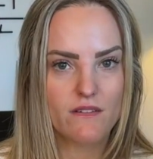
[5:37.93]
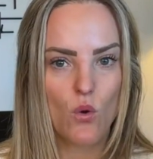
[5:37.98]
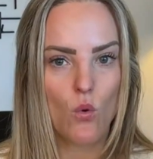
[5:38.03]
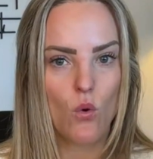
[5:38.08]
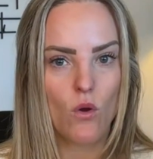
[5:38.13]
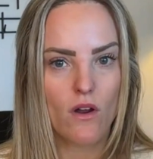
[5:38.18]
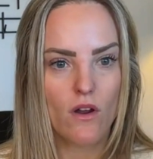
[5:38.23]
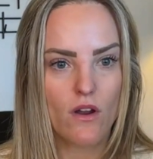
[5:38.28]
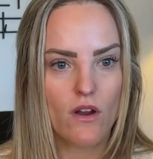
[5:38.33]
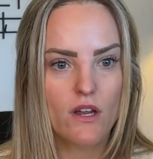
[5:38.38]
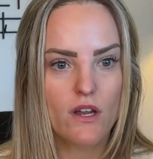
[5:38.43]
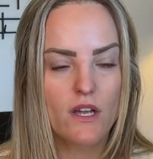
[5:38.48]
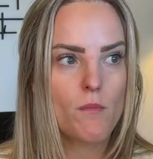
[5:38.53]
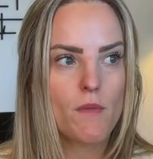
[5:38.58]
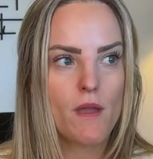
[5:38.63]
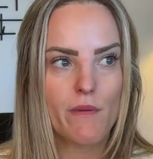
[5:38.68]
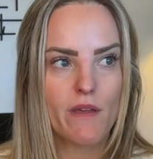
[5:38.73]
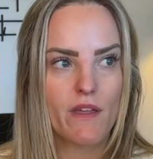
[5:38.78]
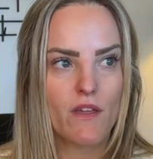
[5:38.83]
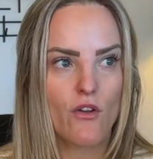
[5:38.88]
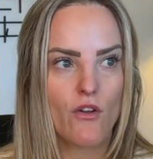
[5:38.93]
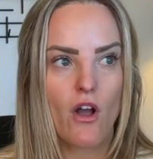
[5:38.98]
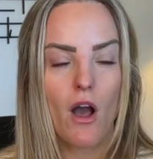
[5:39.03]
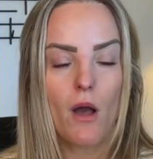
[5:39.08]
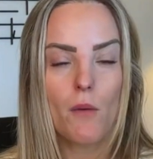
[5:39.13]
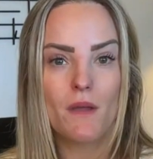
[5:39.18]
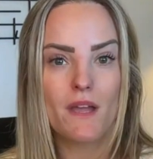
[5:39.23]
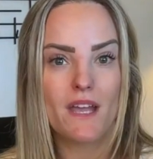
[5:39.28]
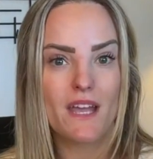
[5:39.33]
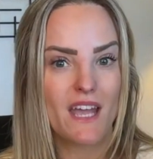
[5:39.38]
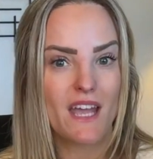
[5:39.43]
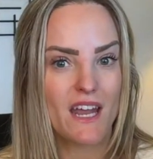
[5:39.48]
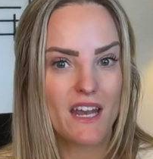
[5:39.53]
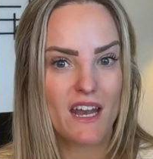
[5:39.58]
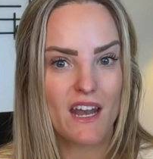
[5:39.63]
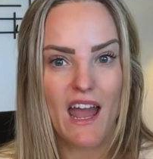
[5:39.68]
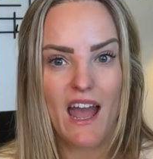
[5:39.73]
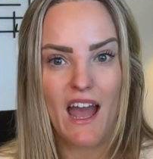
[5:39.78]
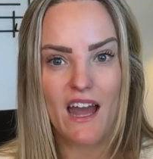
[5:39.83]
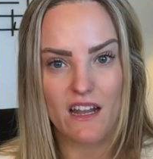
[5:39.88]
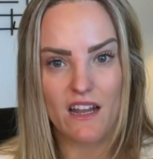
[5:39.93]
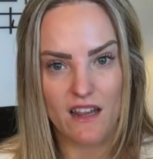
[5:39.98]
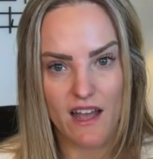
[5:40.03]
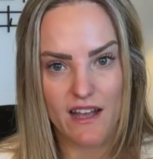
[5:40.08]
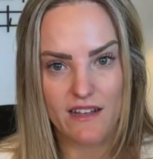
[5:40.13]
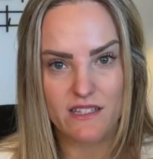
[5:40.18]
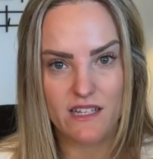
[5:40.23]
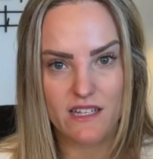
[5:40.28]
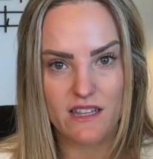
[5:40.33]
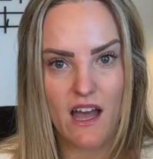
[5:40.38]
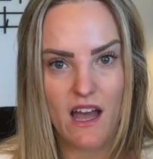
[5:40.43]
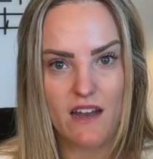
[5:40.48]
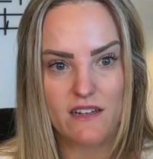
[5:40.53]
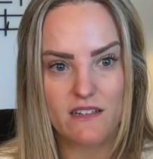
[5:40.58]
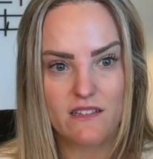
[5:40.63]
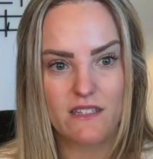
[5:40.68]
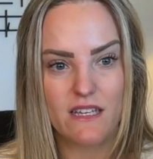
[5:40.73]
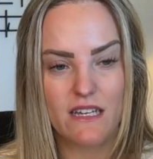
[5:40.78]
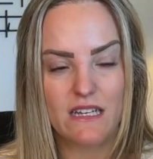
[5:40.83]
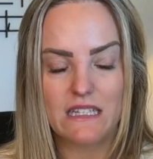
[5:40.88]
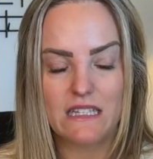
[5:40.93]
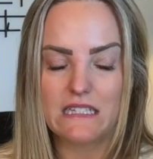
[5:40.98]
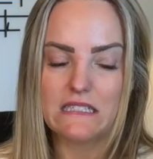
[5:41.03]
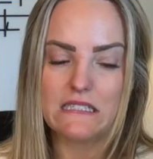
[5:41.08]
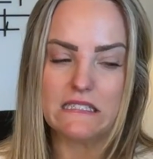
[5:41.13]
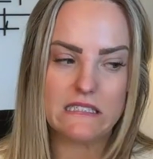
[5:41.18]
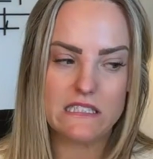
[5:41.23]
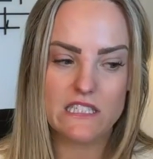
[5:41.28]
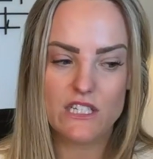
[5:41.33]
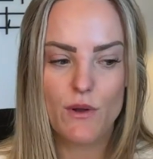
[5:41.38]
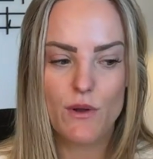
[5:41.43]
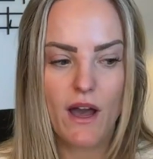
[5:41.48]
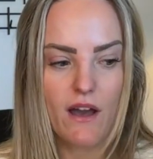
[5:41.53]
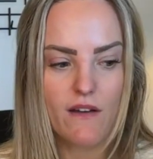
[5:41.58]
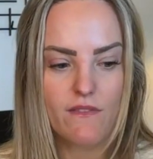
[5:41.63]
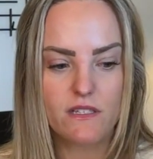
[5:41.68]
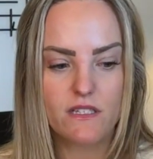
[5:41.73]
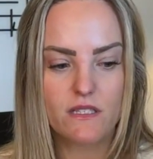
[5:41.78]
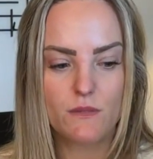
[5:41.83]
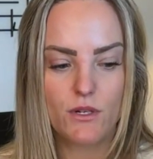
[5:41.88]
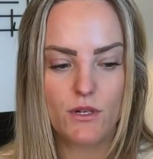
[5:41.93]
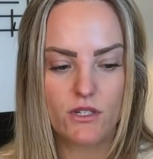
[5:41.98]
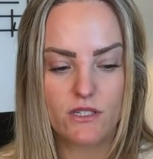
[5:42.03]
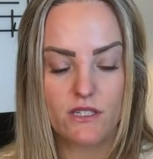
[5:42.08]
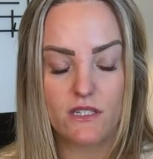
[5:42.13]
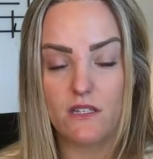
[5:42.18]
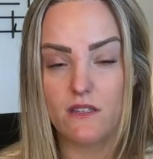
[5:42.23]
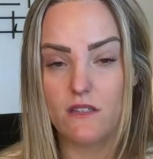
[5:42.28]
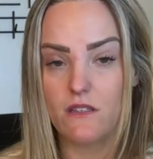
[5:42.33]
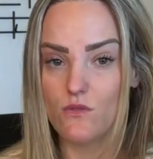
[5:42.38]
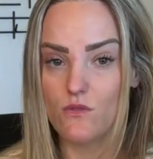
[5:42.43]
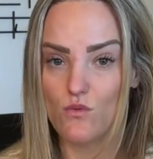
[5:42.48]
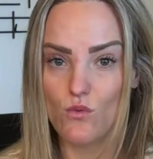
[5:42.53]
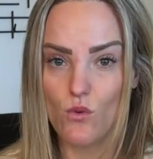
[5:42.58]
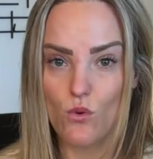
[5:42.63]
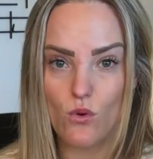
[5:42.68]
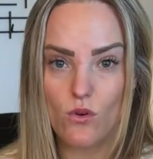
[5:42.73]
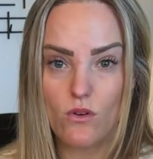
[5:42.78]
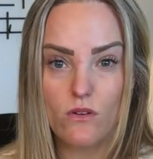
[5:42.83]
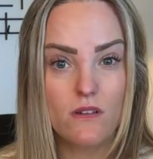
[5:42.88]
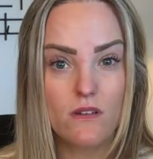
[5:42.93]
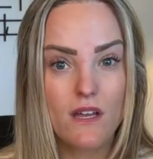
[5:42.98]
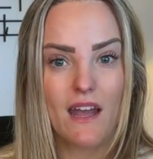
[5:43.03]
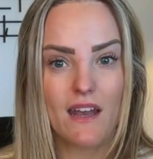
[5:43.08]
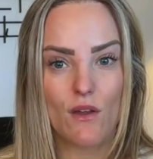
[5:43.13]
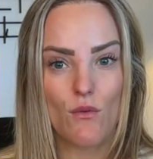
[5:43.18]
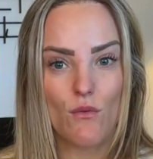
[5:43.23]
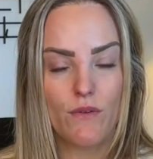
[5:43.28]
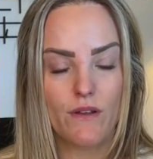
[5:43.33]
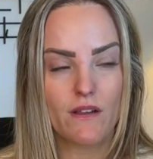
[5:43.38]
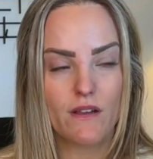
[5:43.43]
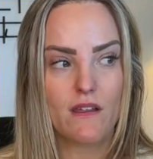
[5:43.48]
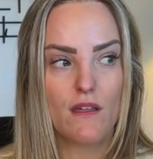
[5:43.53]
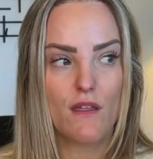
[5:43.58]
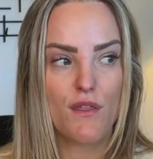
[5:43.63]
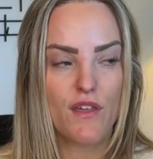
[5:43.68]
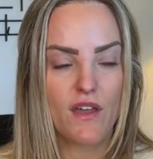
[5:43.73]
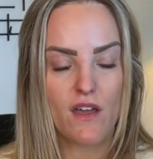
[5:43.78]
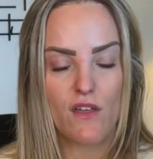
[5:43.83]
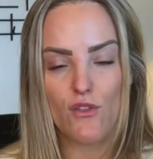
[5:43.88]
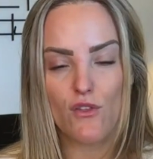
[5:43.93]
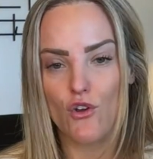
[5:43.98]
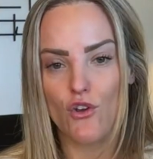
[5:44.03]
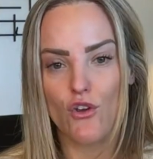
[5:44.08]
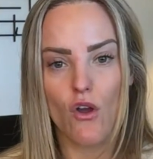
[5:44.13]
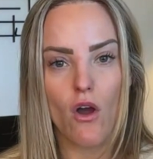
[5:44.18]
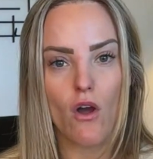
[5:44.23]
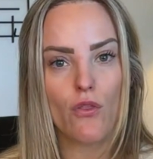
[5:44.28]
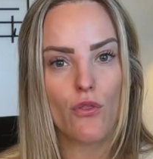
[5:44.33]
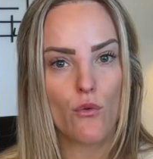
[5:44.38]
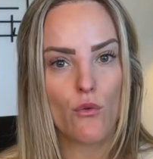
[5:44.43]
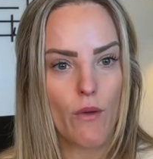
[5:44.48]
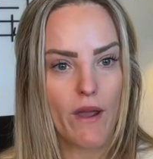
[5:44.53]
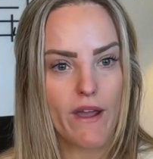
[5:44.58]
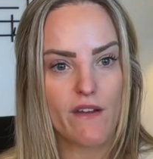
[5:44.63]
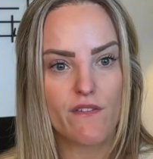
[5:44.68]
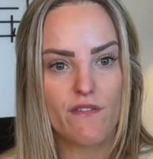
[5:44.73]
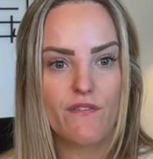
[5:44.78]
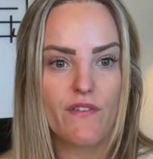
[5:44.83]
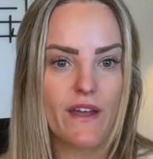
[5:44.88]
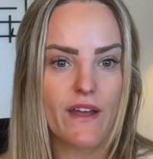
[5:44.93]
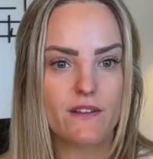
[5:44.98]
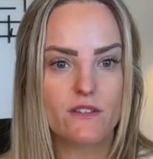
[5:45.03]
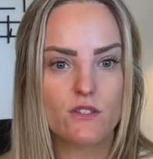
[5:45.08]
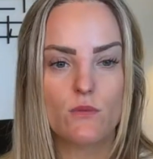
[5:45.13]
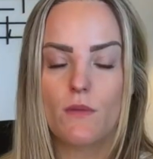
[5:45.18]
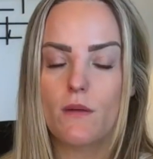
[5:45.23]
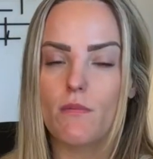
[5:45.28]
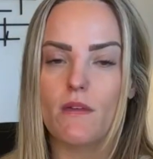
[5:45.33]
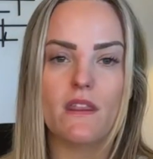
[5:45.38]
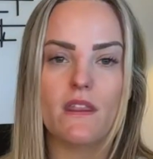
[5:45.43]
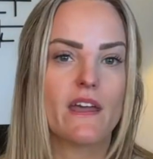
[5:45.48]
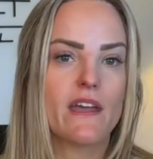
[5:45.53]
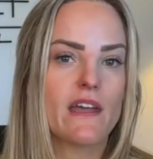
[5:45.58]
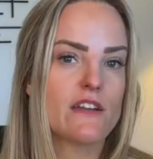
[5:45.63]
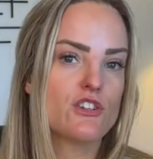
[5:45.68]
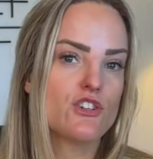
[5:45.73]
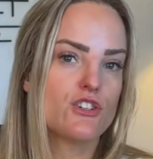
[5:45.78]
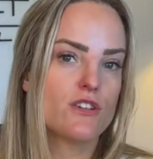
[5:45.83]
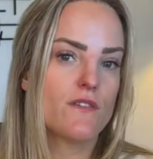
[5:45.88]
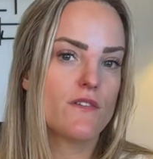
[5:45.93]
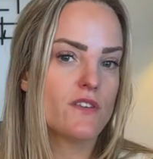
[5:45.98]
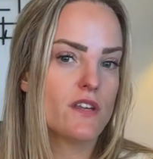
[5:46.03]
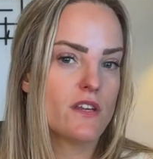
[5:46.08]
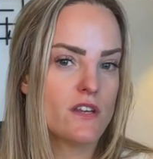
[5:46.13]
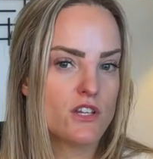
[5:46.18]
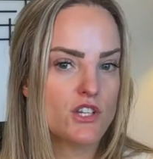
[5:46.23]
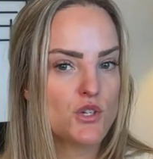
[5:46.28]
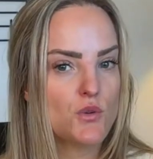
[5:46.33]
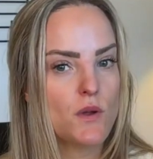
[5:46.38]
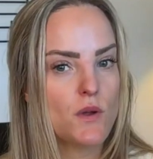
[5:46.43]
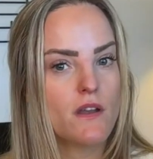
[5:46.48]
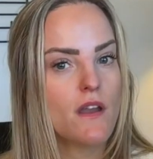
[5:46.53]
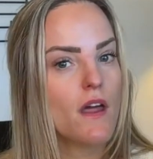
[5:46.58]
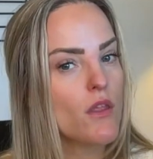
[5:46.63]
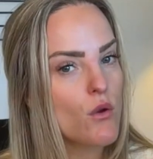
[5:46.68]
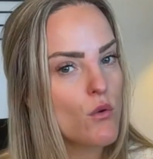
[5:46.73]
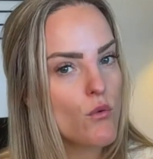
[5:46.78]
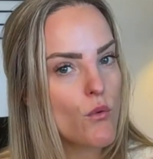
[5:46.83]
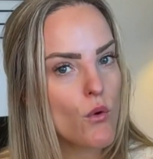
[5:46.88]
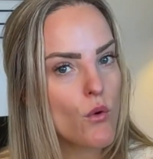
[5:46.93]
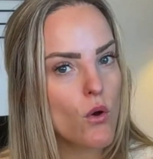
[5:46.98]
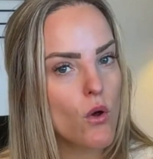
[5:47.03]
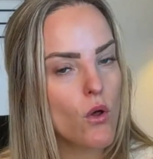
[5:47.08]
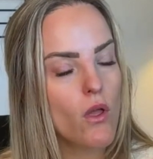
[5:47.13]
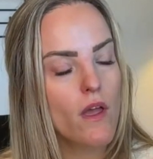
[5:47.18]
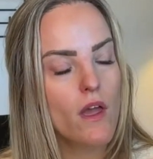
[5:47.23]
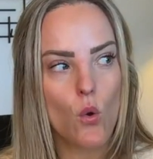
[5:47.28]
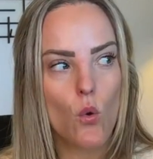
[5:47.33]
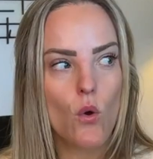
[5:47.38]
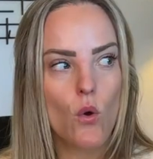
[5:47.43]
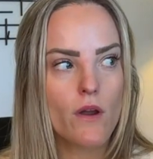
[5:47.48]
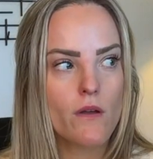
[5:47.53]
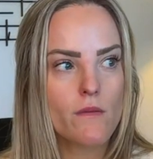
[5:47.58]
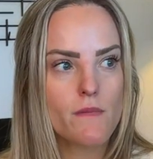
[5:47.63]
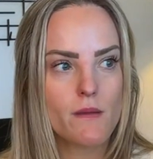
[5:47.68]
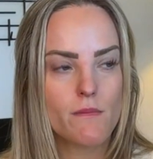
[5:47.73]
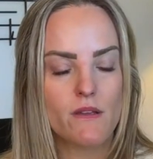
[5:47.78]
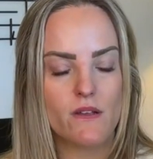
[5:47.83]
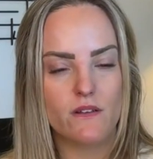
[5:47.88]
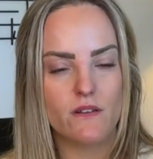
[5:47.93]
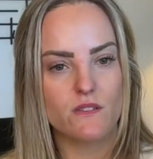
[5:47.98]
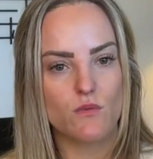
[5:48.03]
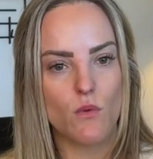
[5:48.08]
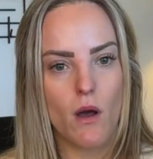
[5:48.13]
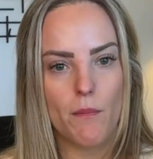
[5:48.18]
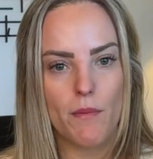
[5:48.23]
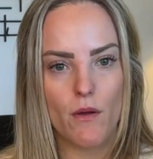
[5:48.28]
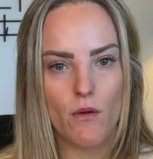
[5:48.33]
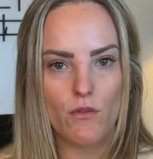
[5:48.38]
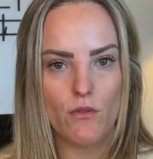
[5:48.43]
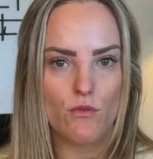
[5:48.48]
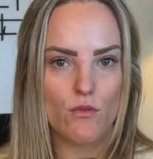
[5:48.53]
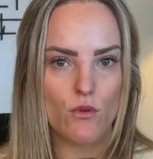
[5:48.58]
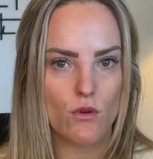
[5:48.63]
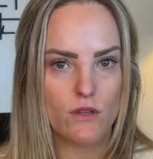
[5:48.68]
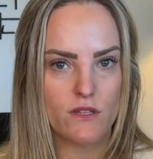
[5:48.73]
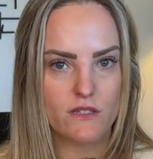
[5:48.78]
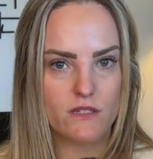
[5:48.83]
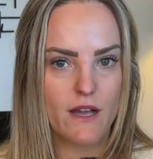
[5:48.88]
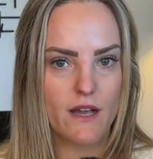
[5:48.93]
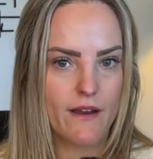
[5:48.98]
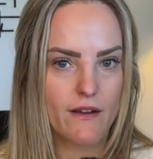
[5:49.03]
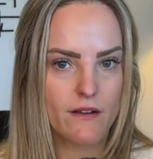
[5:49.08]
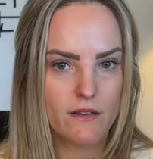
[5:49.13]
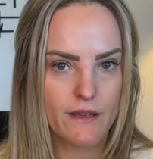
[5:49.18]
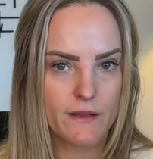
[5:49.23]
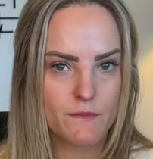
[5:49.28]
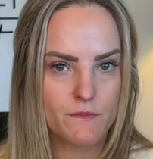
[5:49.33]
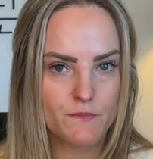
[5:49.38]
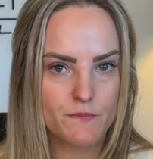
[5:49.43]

Or maybe you're coming in and analyzing that and saying like, oh, you have this person in this role and I really think they're not the right fit. So maybe they get shifted into another role, or maybe you swap out the role entirely.